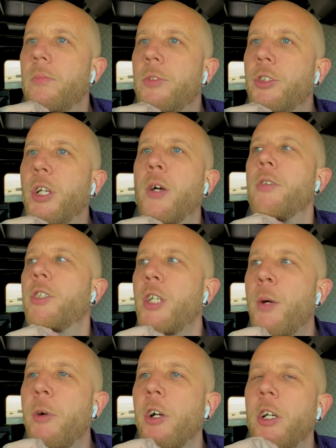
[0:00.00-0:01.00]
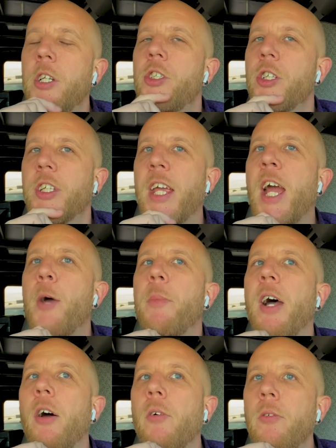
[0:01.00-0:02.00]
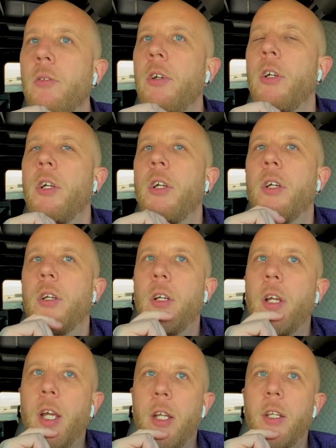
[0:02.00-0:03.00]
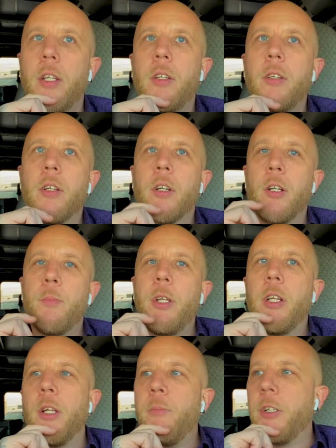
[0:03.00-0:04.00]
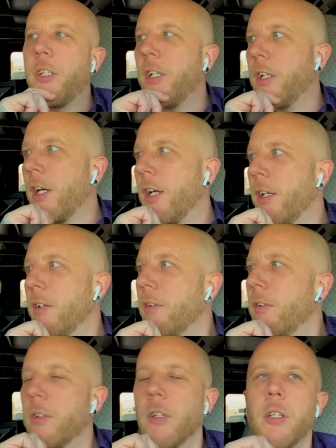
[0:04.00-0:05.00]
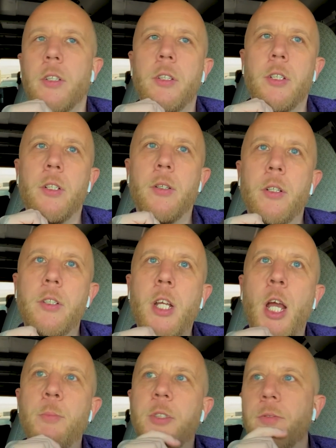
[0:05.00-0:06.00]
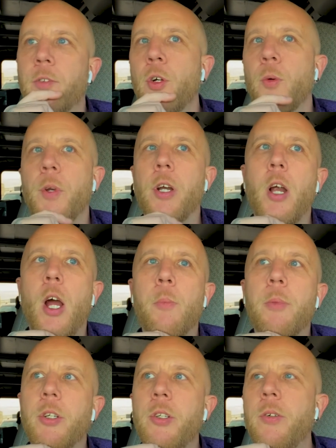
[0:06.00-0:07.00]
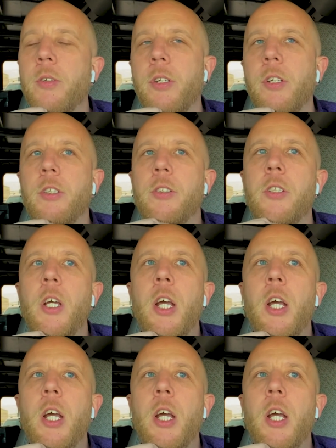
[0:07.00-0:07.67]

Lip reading: Some are going to just cap out, and they're going to be limited on the types of career opportunities.